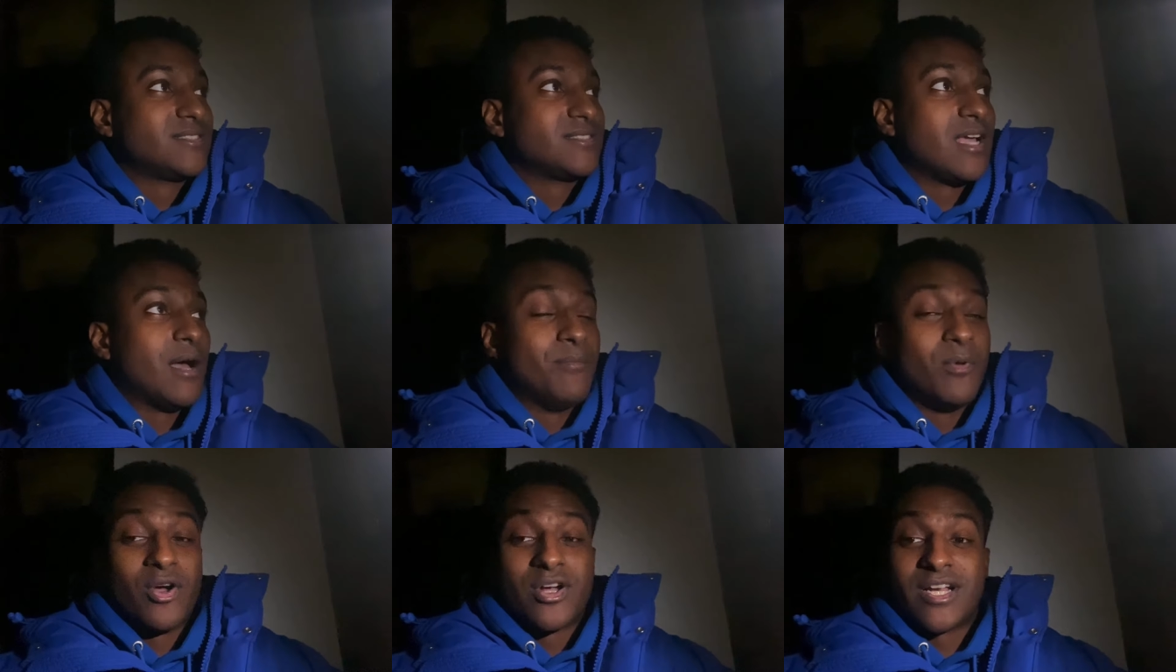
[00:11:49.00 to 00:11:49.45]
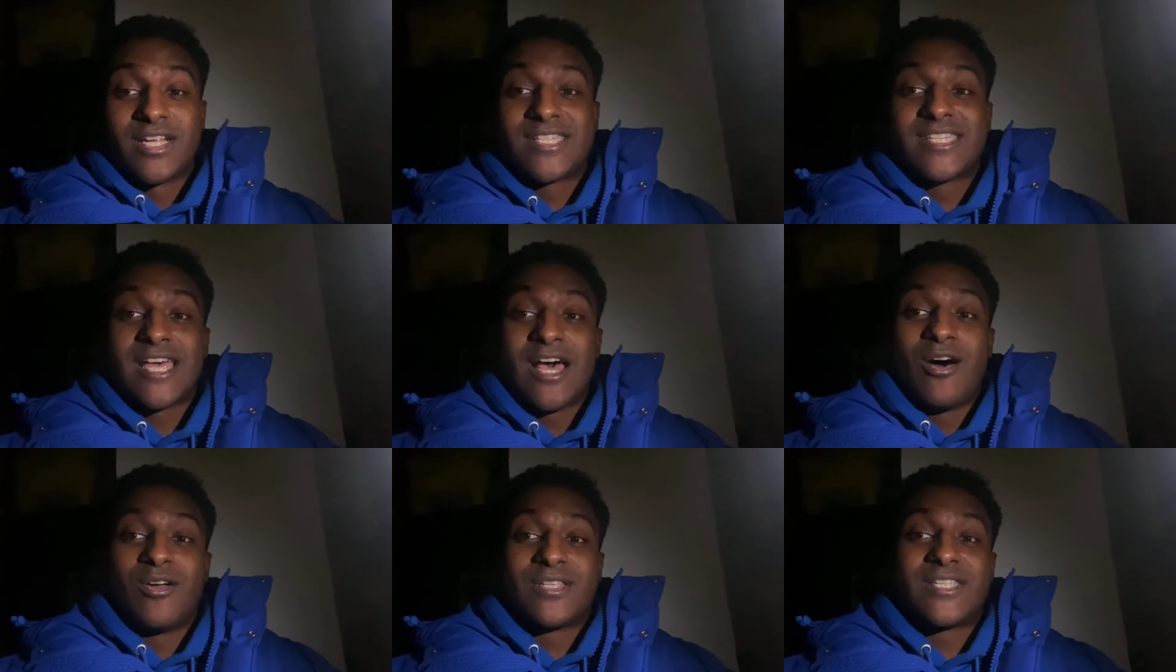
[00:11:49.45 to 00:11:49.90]
I'm not going to
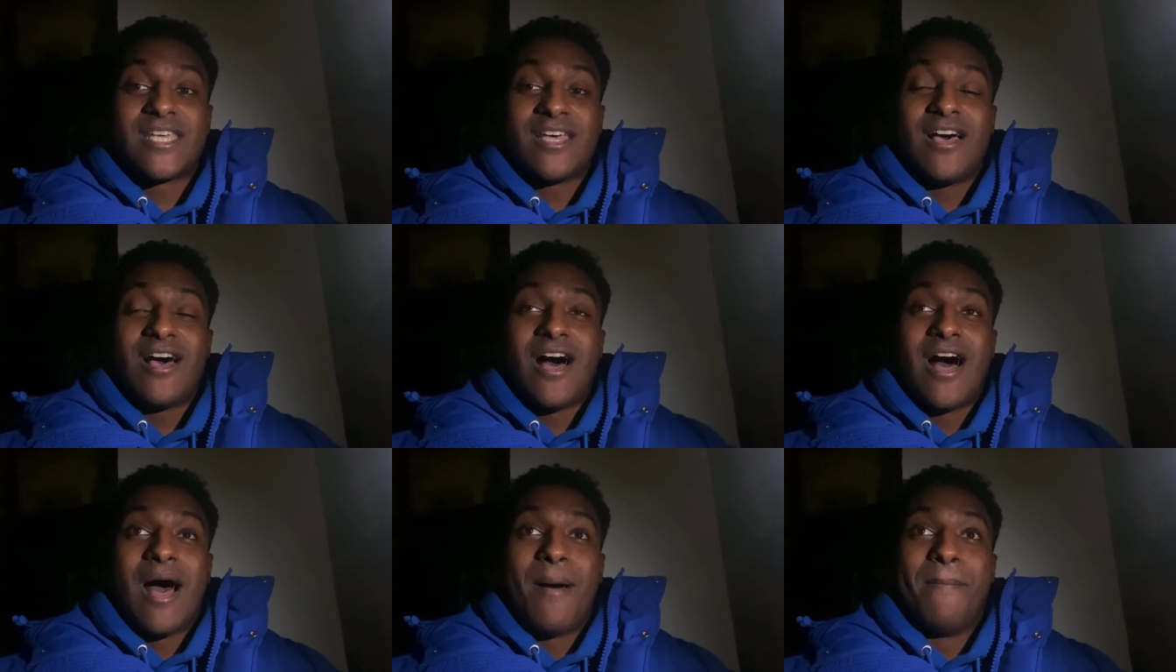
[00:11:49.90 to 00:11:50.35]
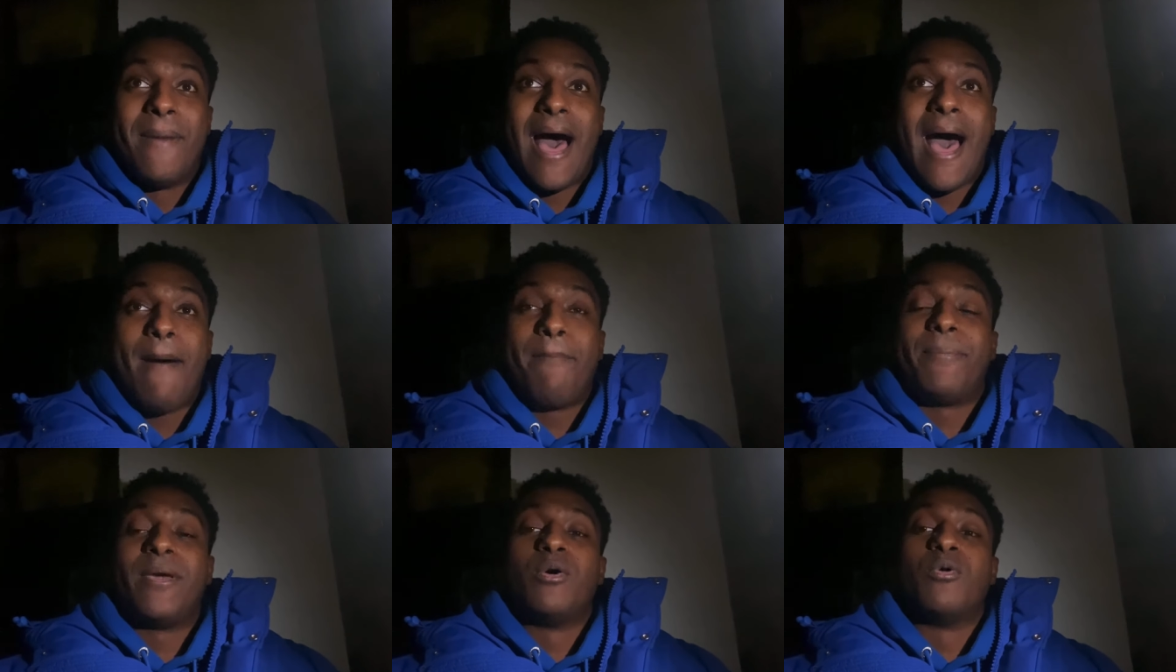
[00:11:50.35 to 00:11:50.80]
say i t- I'm
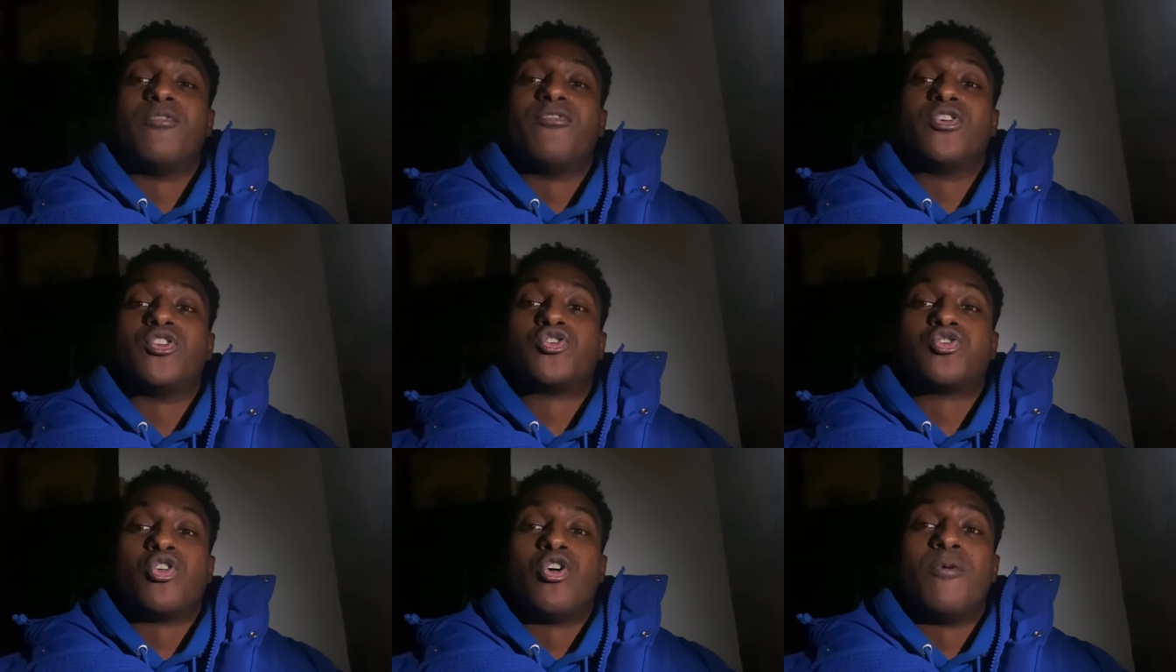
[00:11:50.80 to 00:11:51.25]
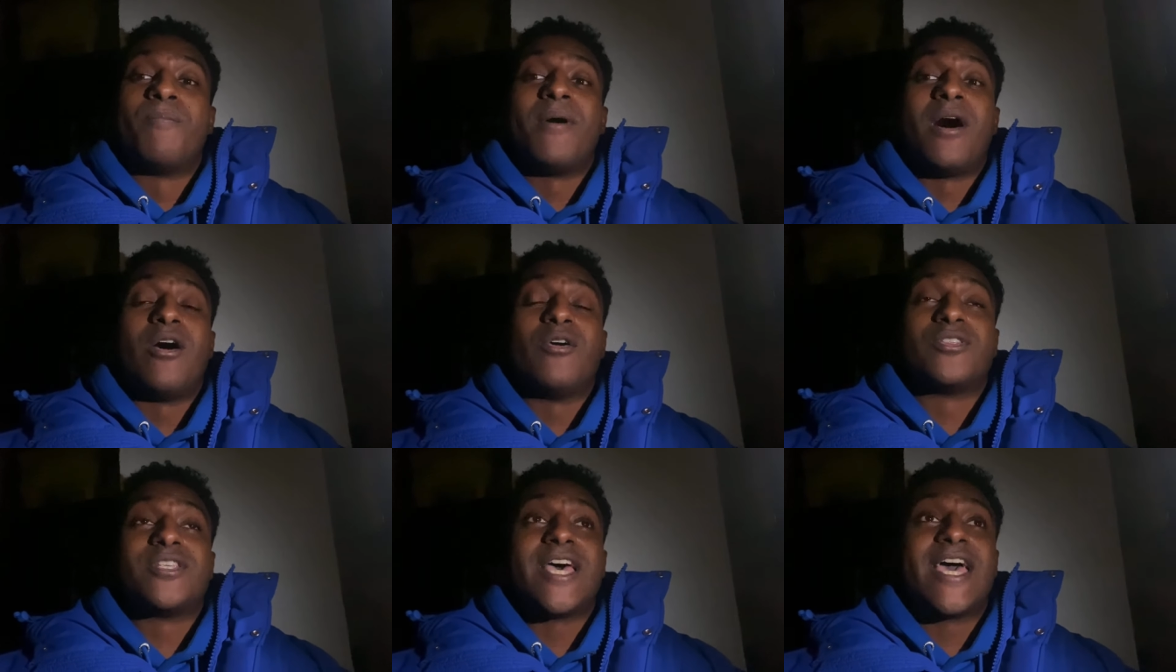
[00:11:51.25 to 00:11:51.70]
happy with a draw, but
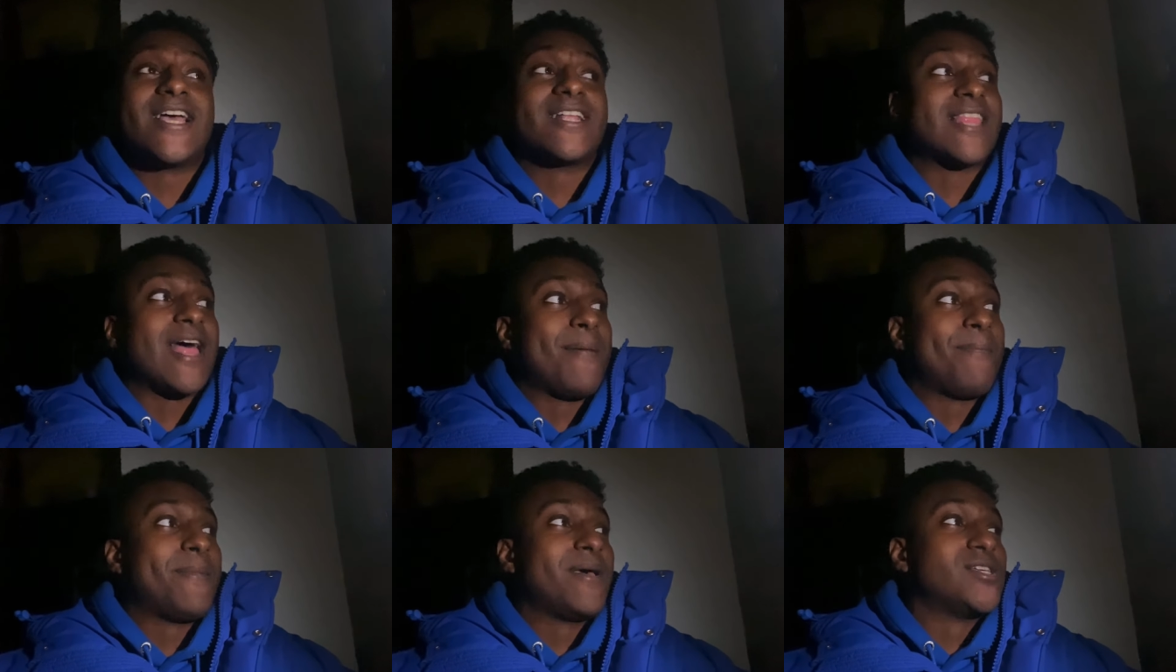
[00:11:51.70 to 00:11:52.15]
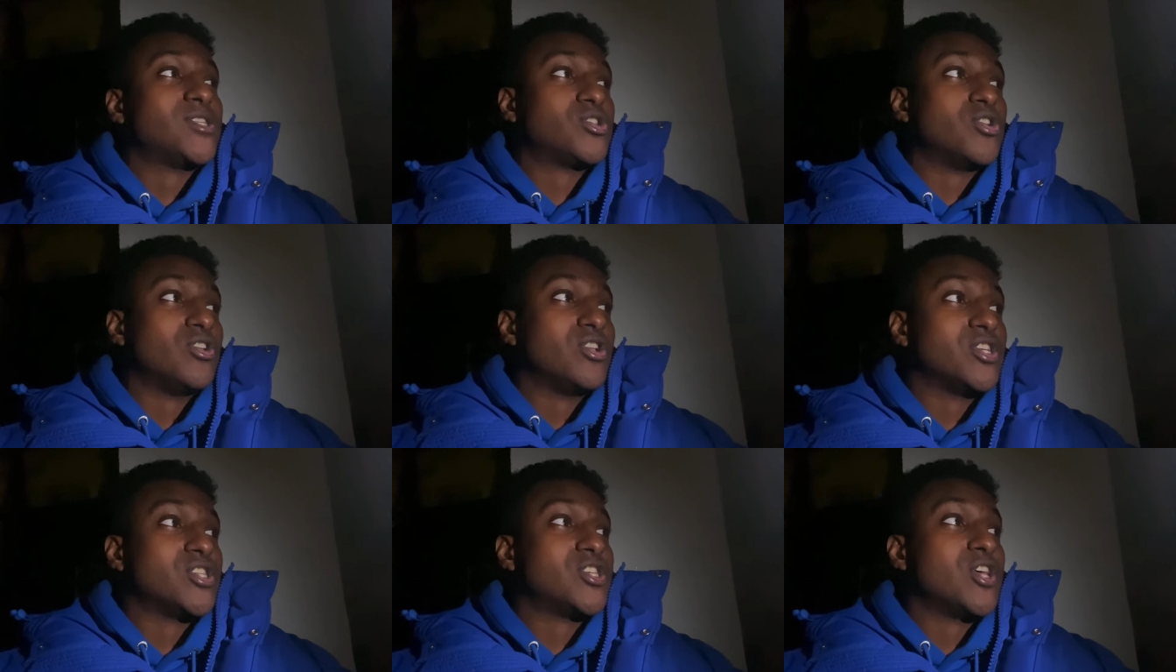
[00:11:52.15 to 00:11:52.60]
I'll take that based
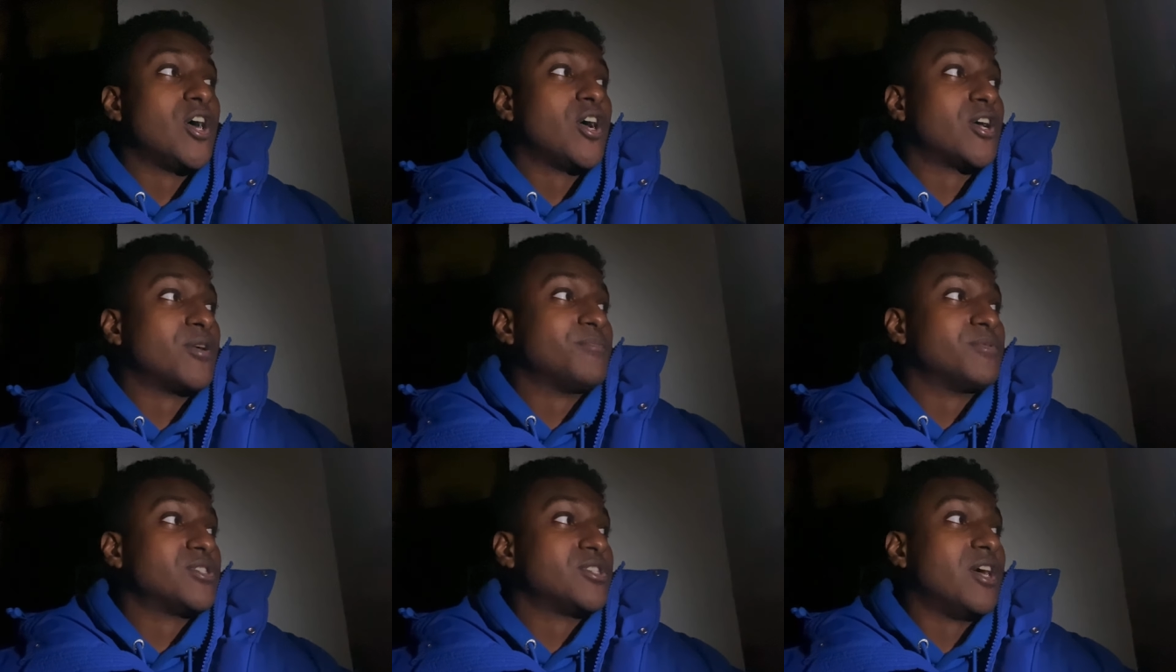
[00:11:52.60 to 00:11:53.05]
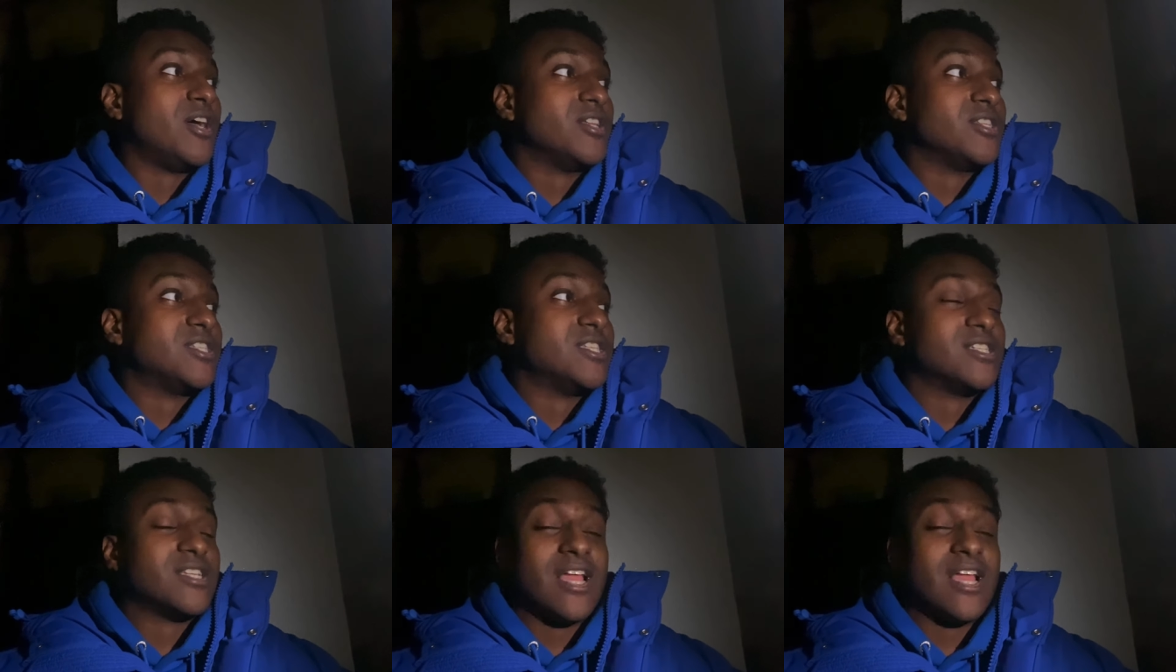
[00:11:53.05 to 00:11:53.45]
on the circumstances.